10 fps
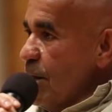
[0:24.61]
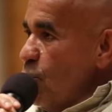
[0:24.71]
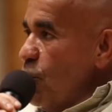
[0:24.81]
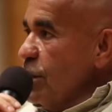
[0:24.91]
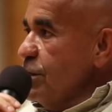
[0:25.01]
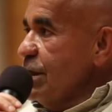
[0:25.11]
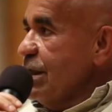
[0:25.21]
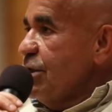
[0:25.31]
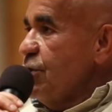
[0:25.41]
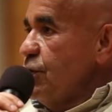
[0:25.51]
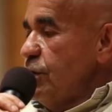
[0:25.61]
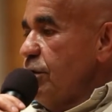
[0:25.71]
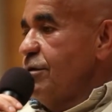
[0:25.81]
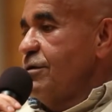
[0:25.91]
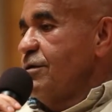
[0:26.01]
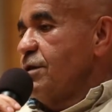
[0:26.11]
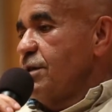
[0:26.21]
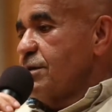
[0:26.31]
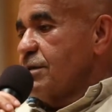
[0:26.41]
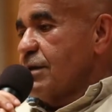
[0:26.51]
One thing to do,
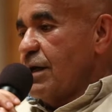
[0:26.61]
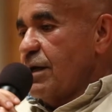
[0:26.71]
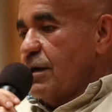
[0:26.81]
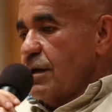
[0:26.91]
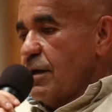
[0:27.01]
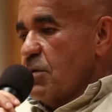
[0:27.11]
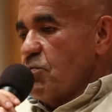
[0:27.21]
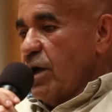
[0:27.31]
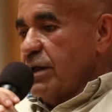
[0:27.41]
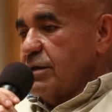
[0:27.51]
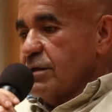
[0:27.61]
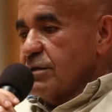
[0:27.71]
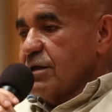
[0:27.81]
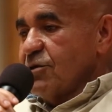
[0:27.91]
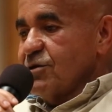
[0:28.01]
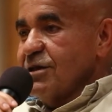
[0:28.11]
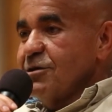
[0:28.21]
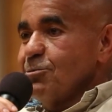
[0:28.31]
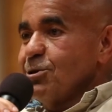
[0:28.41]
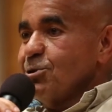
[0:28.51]
this might sound a
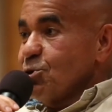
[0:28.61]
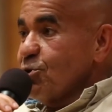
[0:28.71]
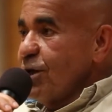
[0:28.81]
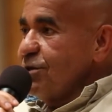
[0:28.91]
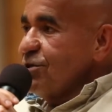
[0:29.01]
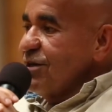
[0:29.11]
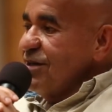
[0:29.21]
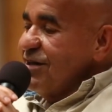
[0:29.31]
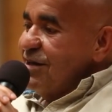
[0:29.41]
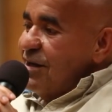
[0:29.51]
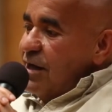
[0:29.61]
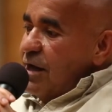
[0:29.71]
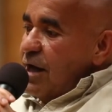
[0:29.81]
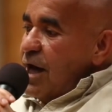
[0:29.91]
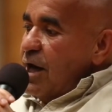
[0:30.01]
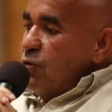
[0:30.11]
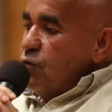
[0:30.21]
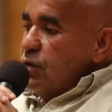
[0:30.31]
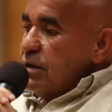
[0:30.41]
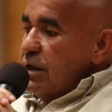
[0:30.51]
little bit strange. I
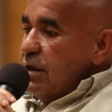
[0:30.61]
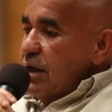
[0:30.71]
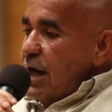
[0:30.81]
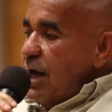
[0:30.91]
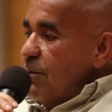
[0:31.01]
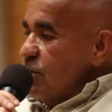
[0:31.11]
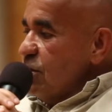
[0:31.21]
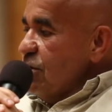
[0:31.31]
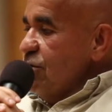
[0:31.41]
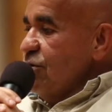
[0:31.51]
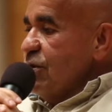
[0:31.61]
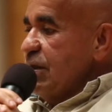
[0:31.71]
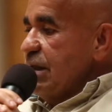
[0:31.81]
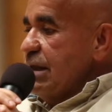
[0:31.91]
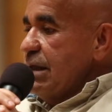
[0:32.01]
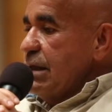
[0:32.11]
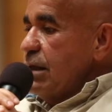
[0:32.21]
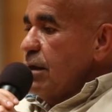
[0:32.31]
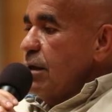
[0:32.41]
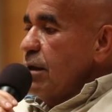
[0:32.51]
would say absolutely
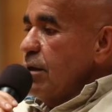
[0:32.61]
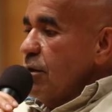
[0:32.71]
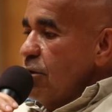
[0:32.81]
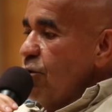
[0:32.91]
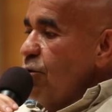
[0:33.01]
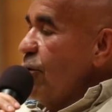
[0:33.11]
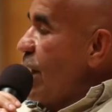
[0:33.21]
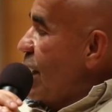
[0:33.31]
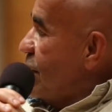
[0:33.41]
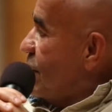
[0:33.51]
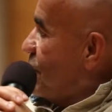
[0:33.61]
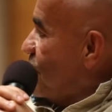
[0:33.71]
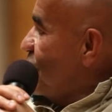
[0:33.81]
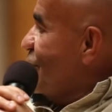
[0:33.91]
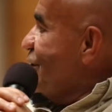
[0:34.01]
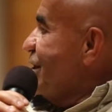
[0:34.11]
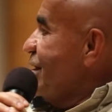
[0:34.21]
go and first,